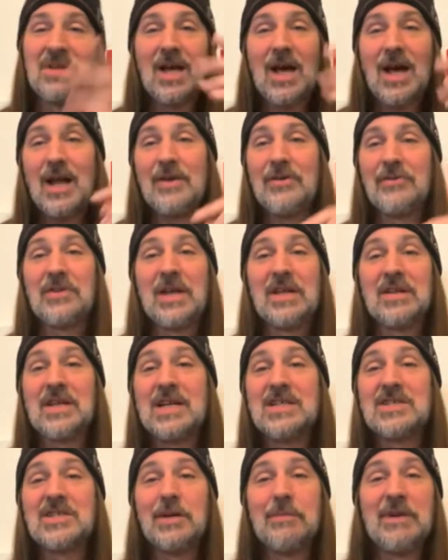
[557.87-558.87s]
I don't think
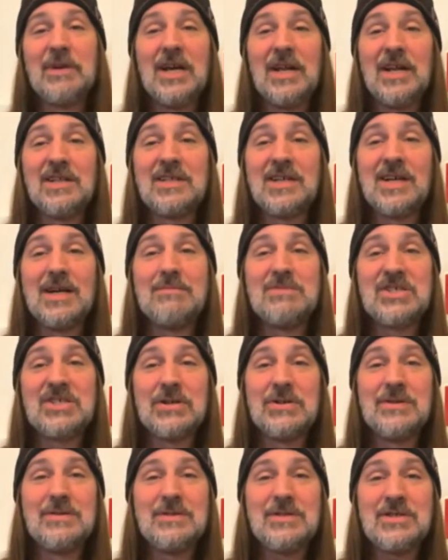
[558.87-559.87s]
that's going to be anytime
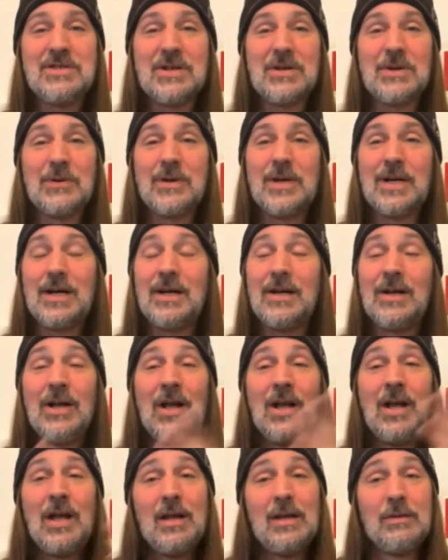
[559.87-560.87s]
soon. So
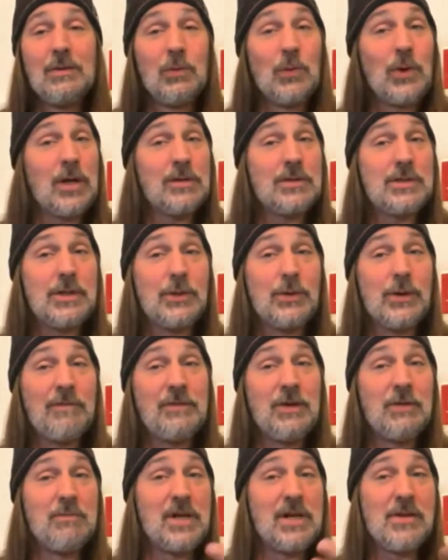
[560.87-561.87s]
why don't you,
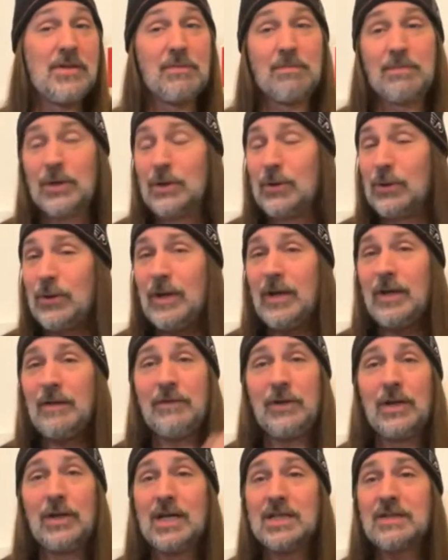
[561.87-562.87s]
if you've been to the brewery,
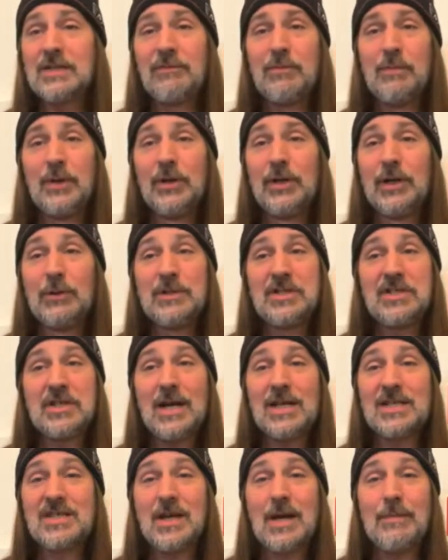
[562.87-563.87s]
if you guys are familiar with
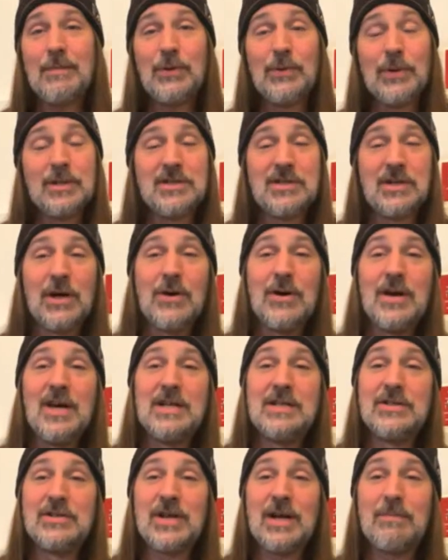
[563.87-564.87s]
Jack's Abbey, why don't you go ahead
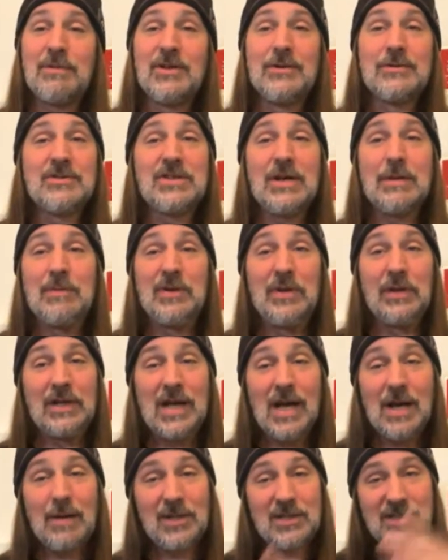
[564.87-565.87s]
and drop a little something in the
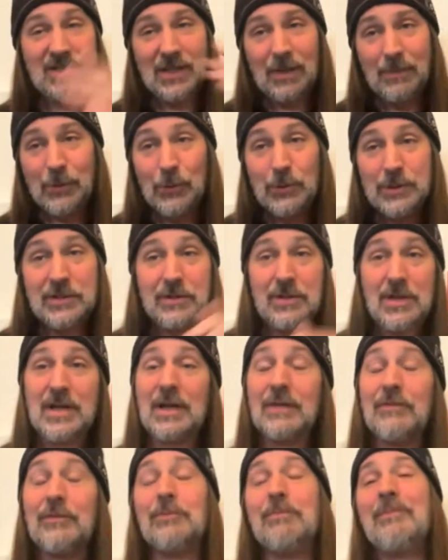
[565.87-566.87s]
comments. Tell me what you
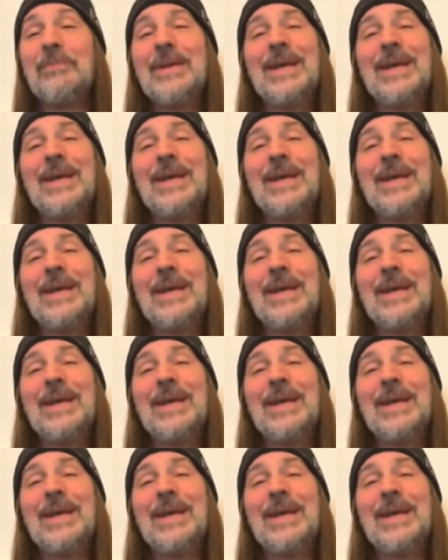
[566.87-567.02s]
think of them.